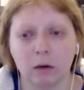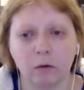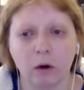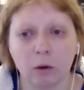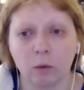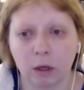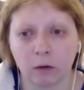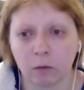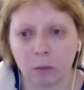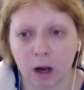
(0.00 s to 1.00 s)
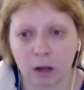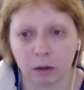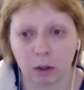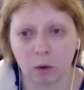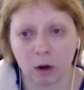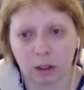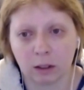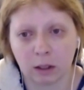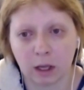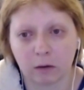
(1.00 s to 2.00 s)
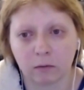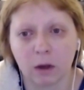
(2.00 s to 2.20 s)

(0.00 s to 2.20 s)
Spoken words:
follow whatever path you want in life.